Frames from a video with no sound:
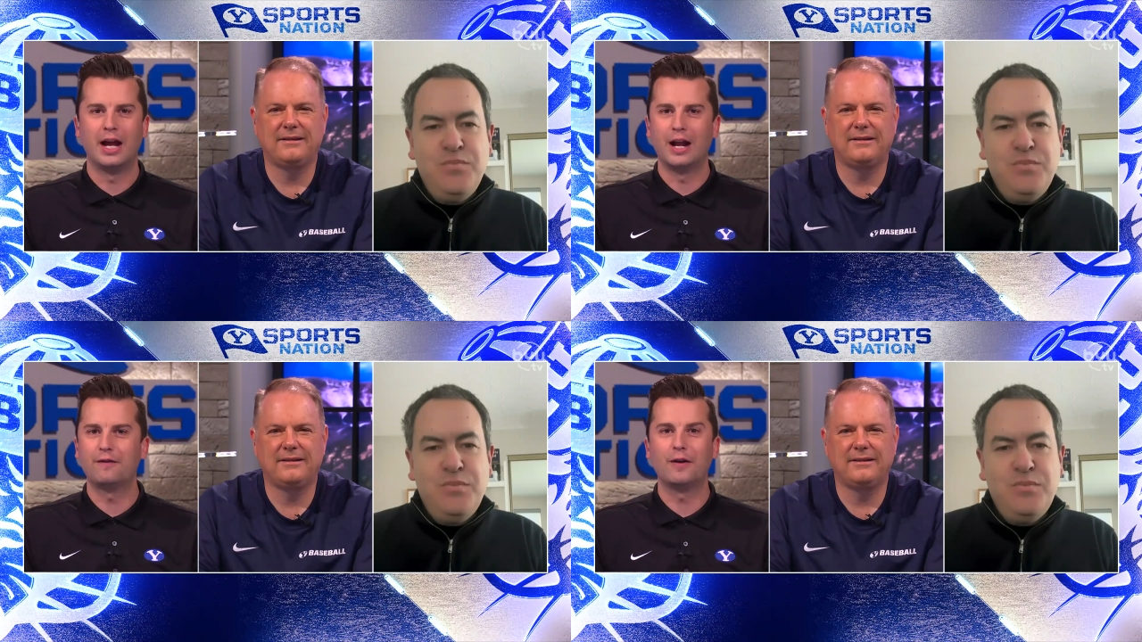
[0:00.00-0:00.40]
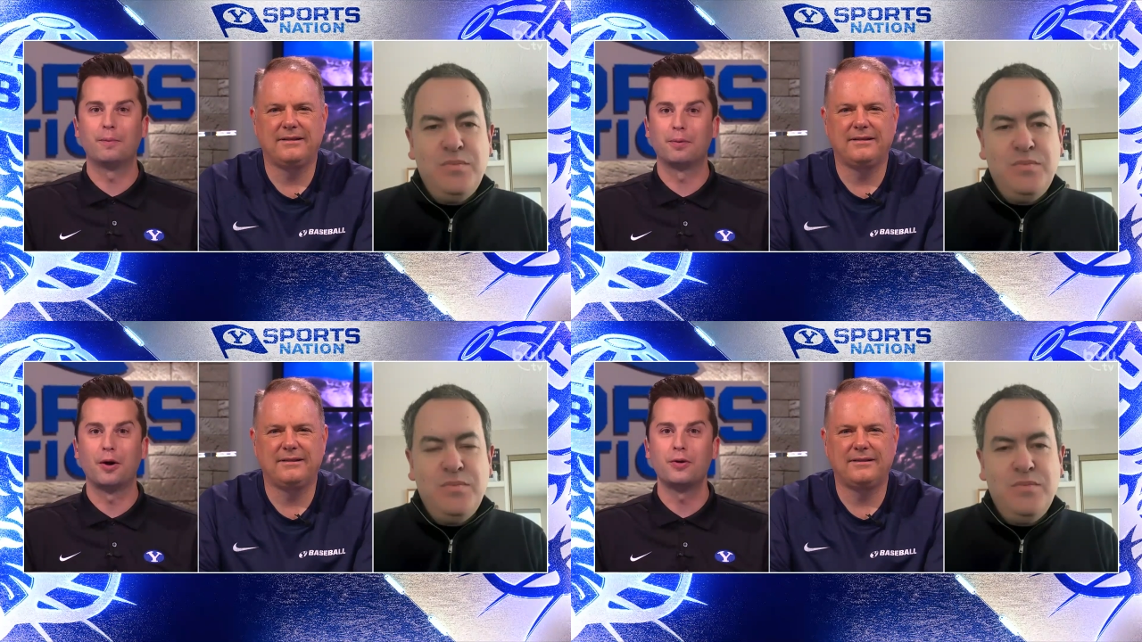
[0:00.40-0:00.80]

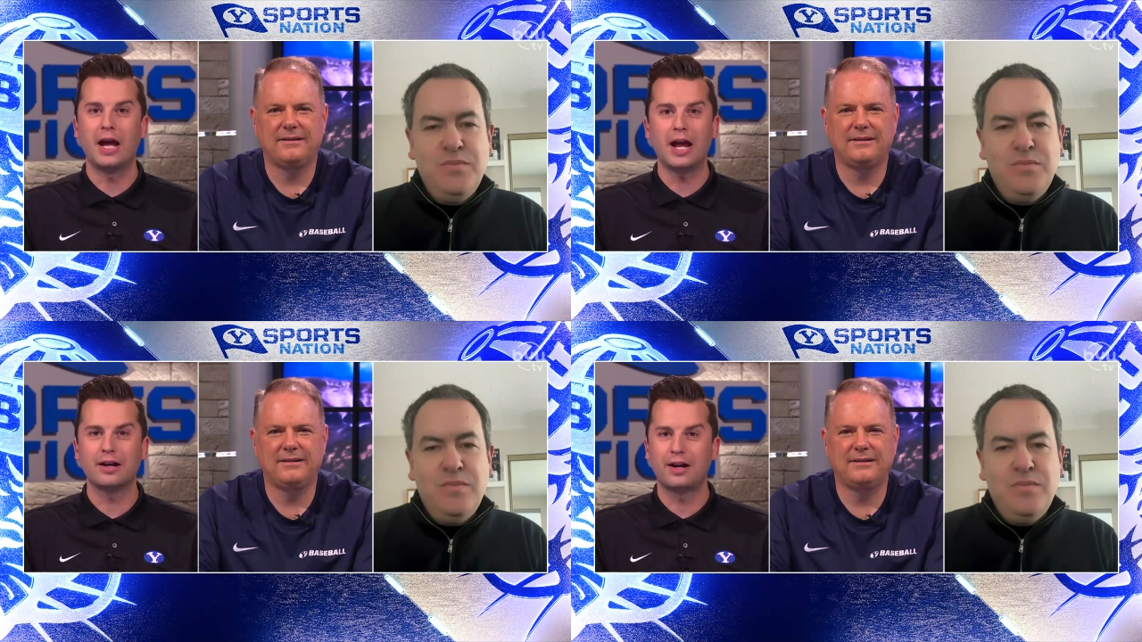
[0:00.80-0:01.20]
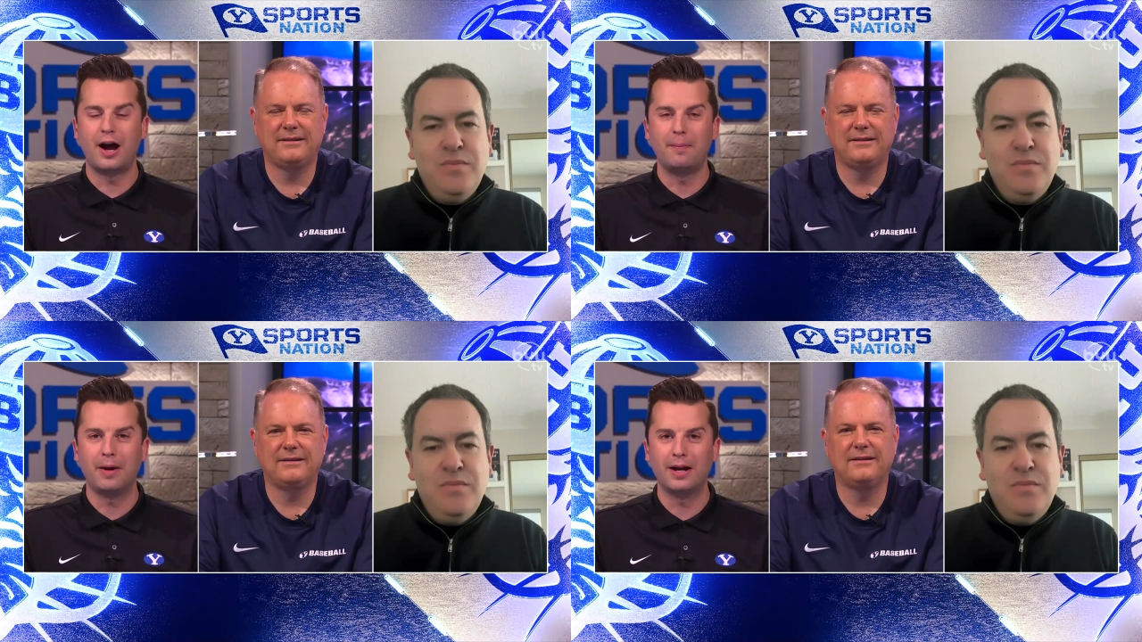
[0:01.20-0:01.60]
Speaker 1: NFL Pro Day, a
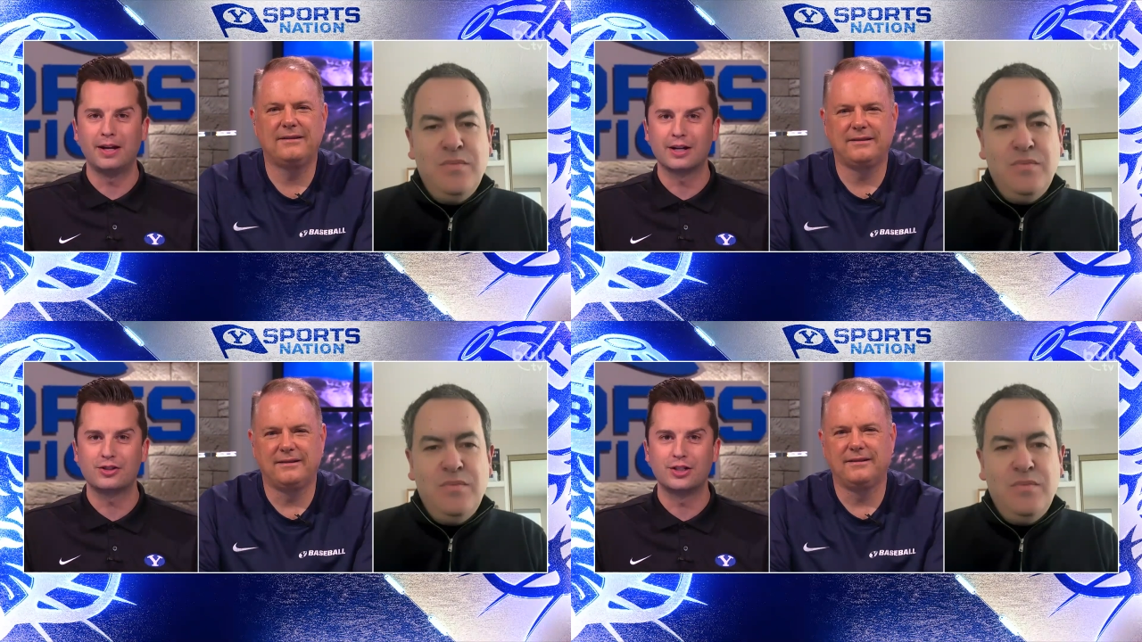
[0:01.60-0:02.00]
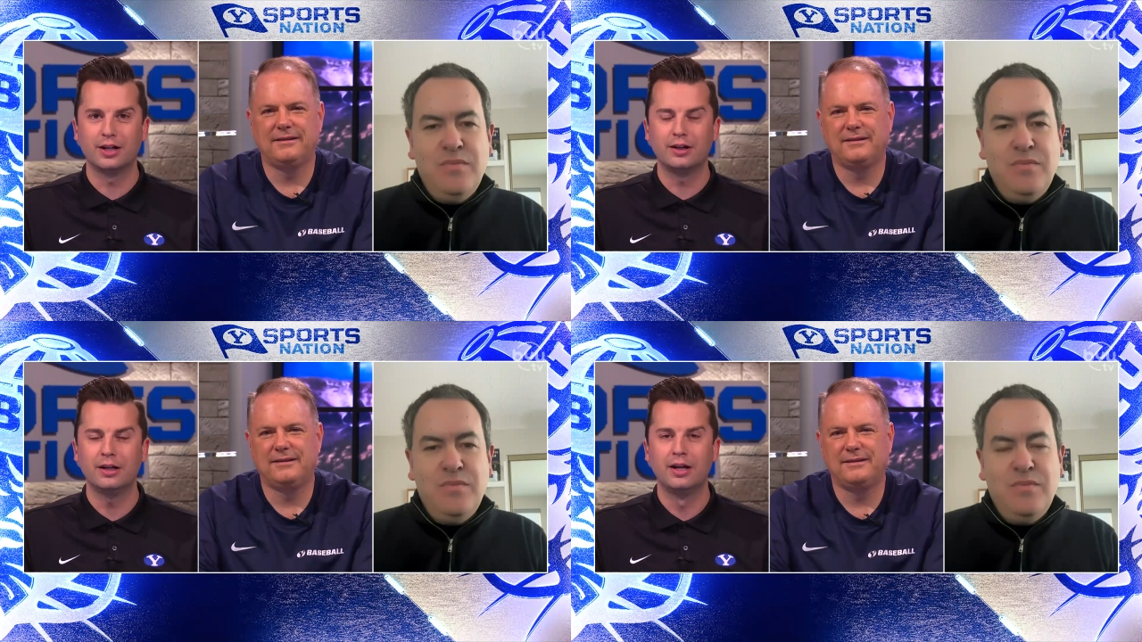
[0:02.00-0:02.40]
combine next
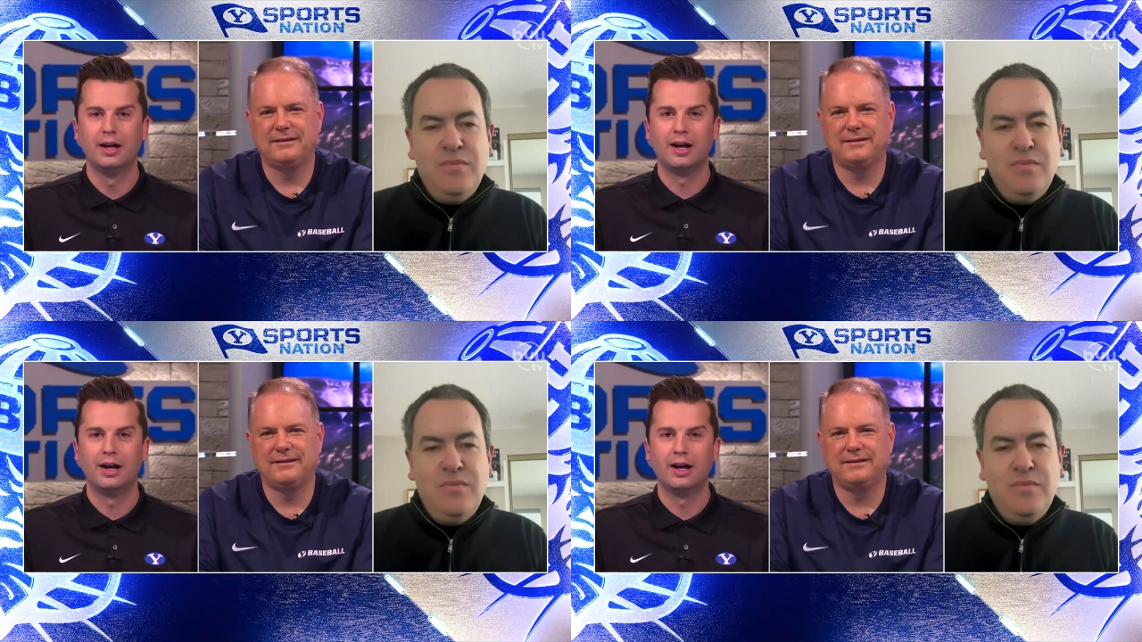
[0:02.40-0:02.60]
year.